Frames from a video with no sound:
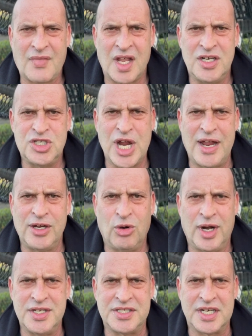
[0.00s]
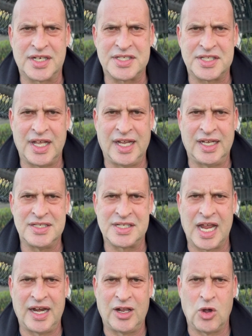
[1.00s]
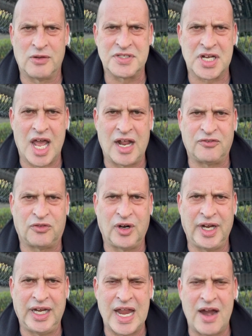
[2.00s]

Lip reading: January 6th thing, is getting off scot-free.